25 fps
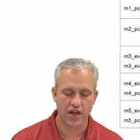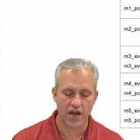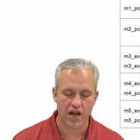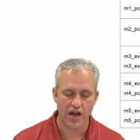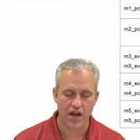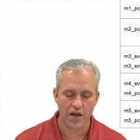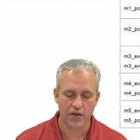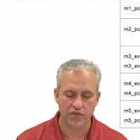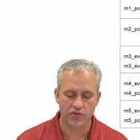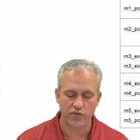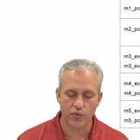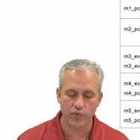
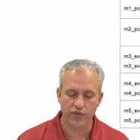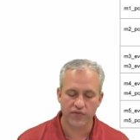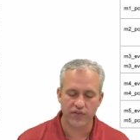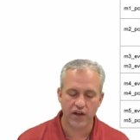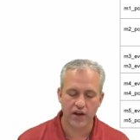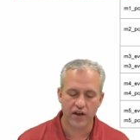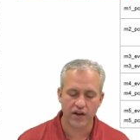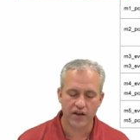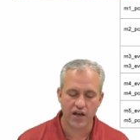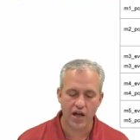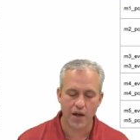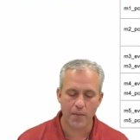Uh, so we've
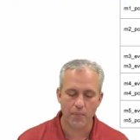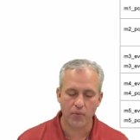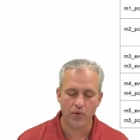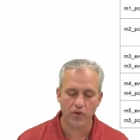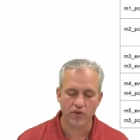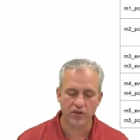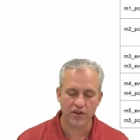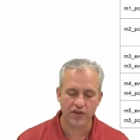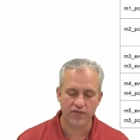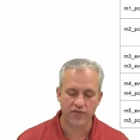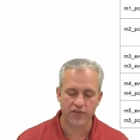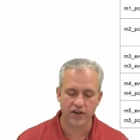got a
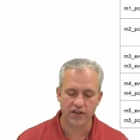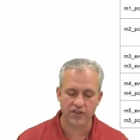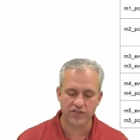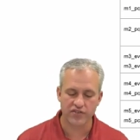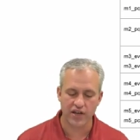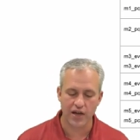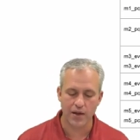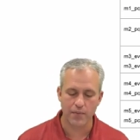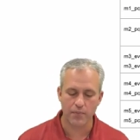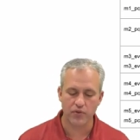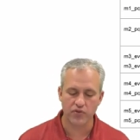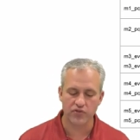couple different
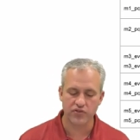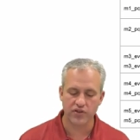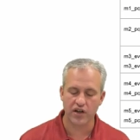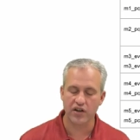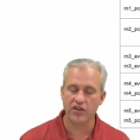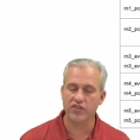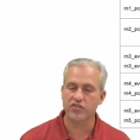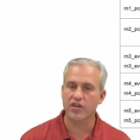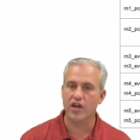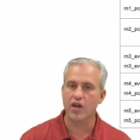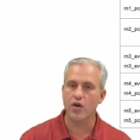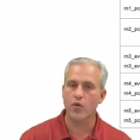examples, and
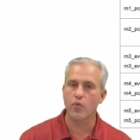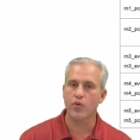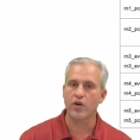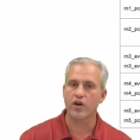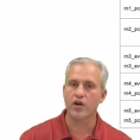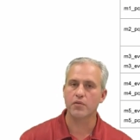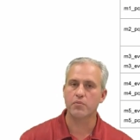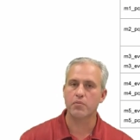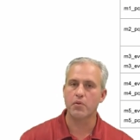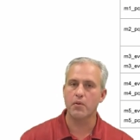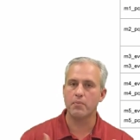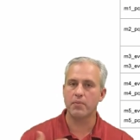I just kind of
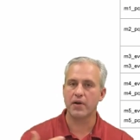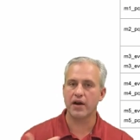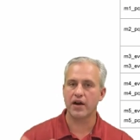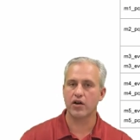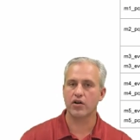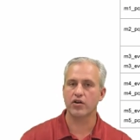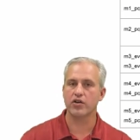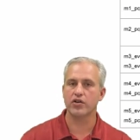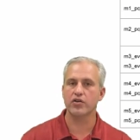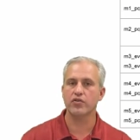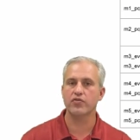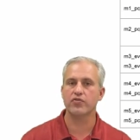wanted to
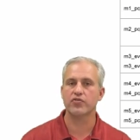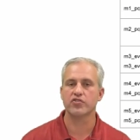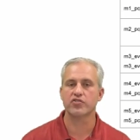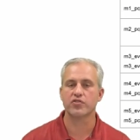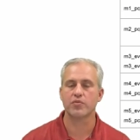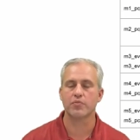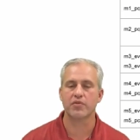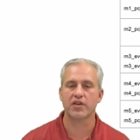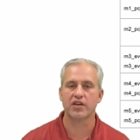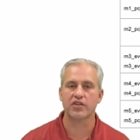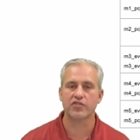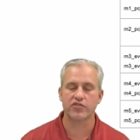prepare you for
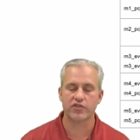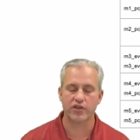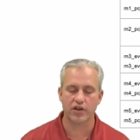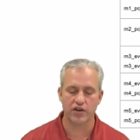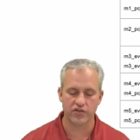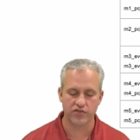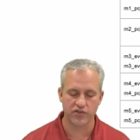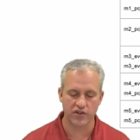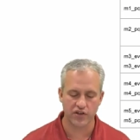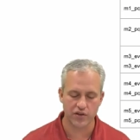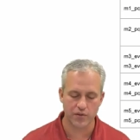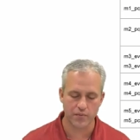some things you're
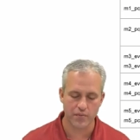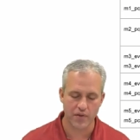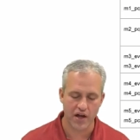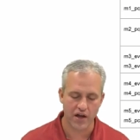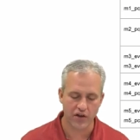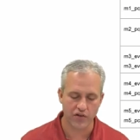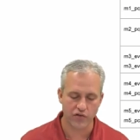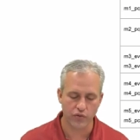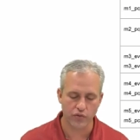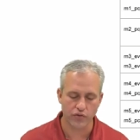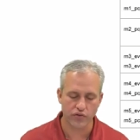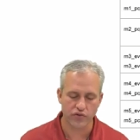going to see in the
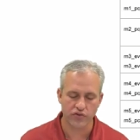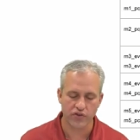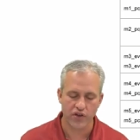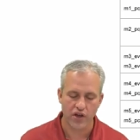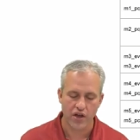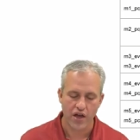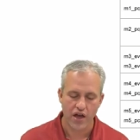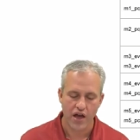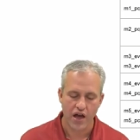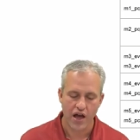modules.